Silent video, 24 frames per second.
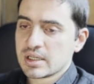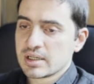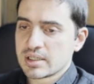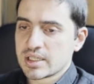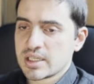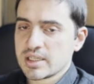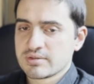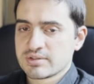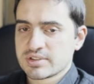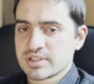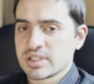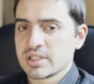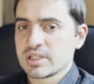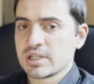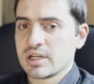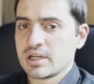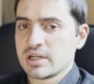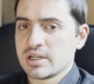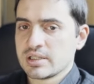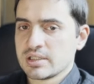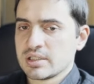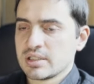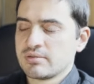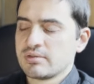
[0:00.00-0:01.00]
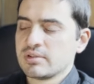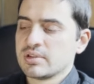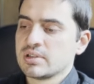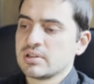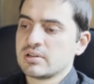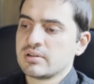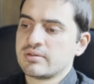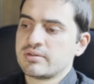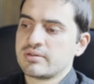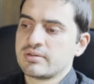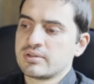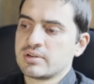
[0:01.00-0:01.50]
gives a high level
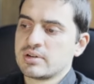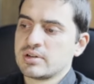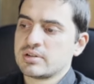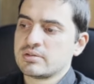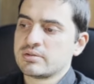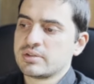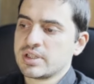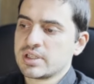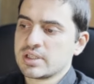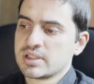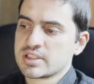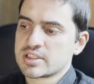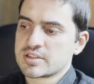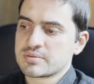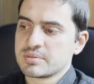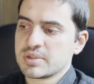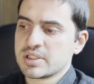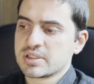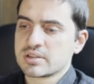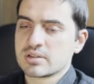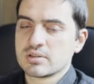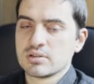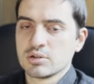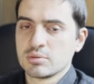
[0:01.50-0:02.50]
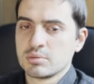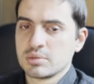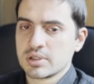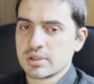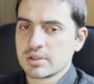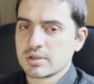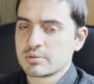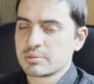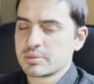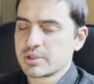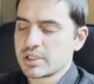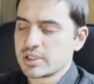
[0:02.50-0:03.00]
of realism and global
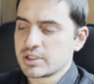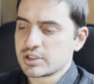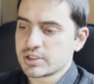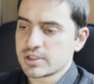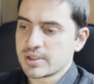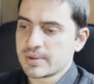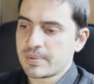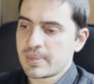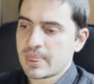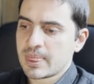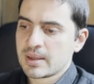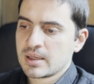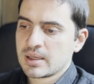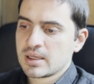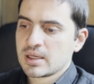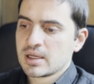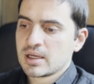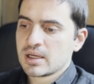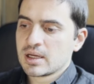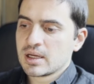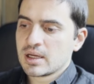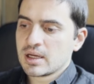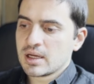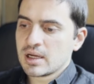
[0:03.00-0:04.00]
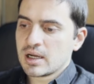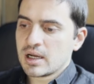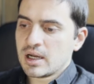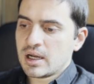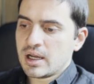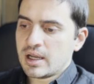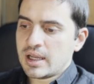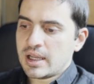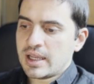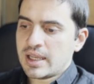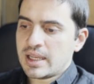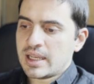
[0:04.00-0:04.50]
illumination.
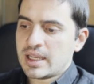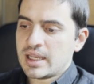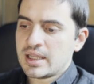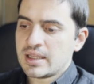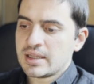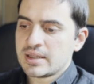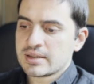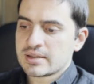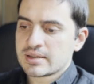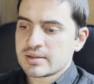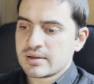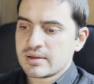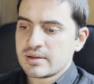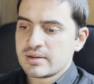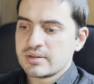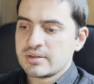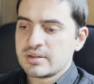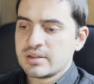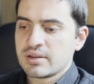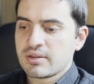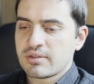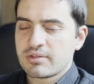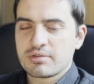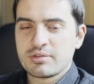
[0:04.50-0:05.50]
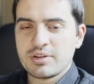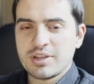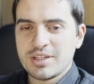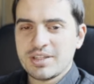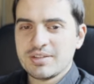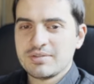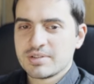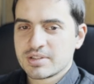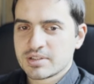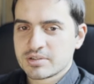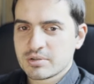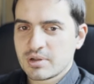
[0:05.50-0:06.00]
And the
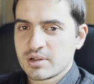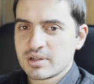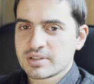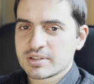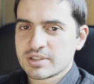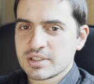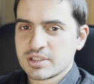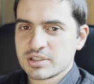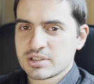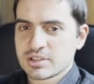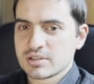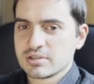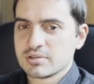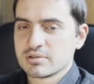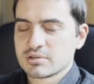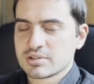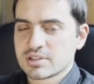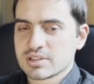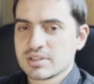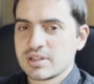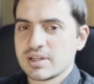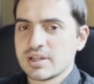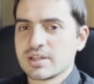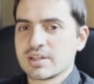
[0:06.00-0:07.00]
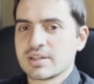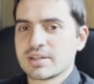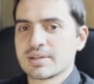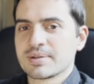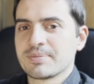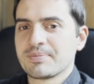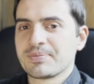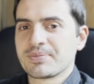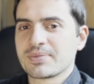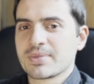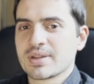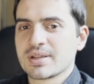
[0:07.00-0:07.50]
3D visualization looks like,
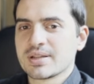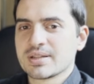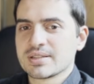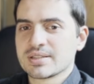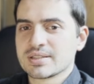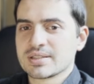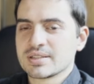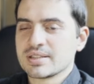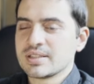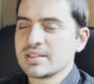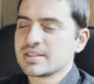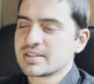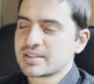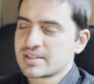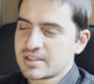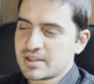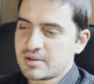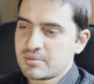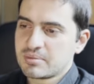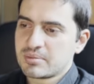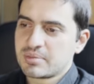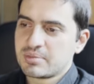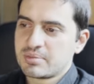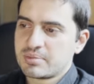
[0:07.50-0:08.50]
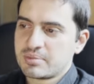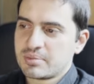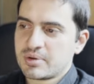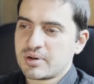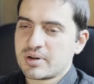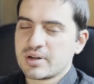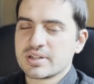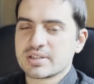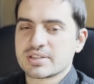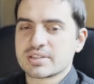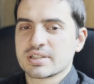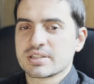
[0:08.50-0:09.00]
in some
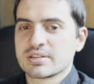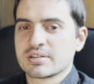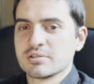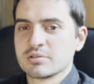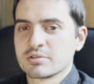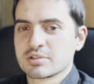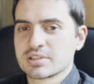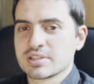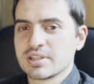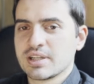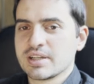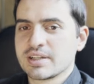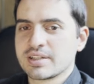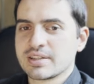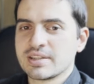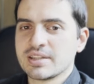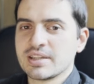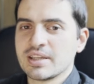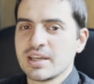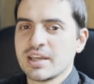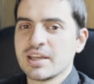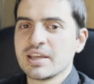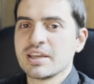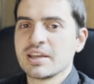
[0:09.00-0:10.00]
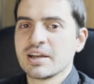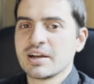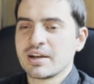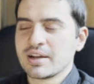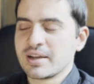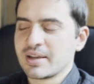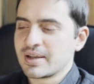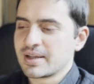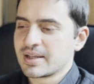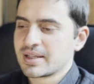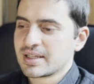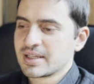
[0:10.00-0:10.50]
parts, it looks like the
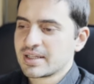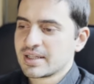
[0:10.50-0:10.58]
AI